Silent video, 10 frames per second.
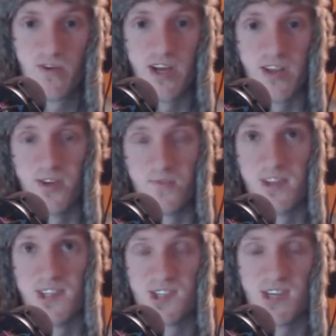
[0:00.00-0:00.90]
run. They
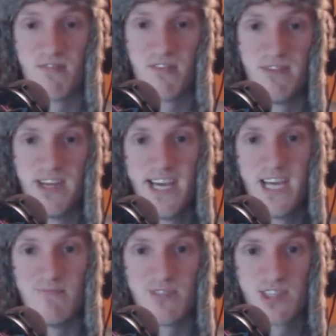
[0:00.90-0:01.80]
won 73
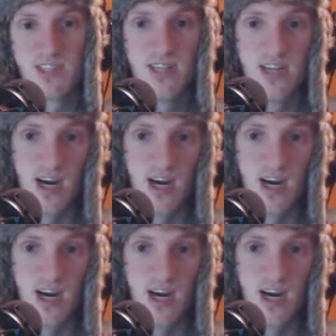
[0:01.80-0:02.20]
games.